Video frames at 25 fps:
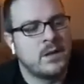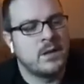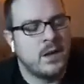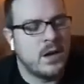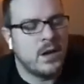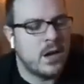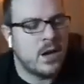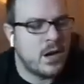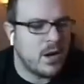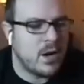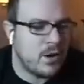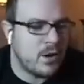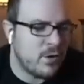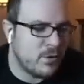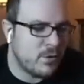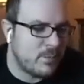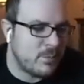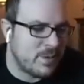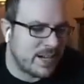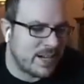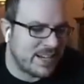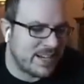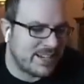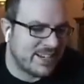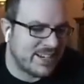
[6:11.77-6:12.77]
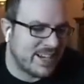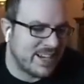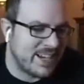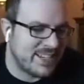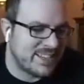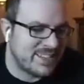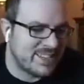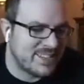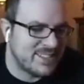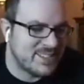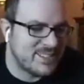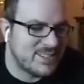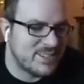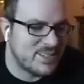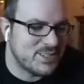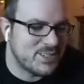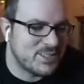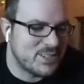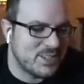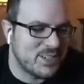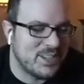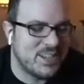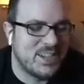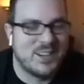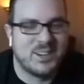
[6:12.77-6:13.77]
Oh my god, this just
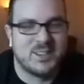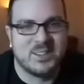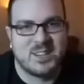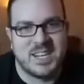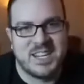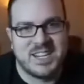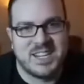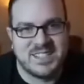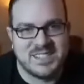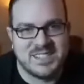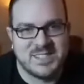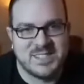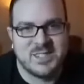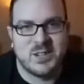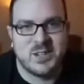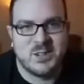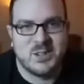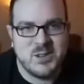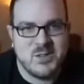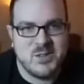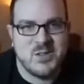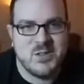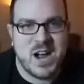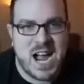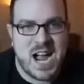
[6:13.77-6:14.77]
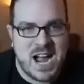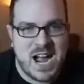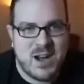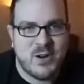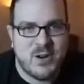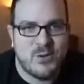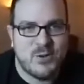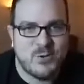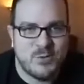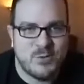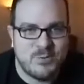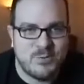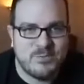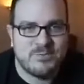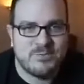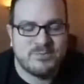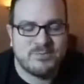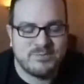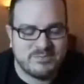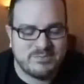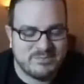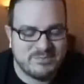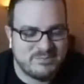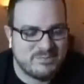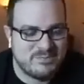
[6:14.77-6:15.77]
to, okay, to show you how
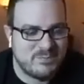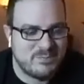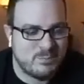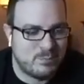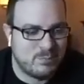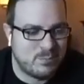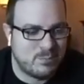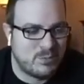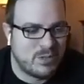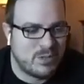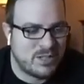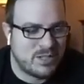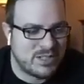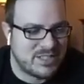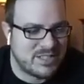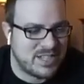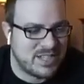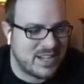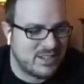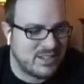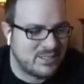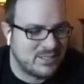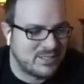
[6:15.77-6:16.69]
plugged out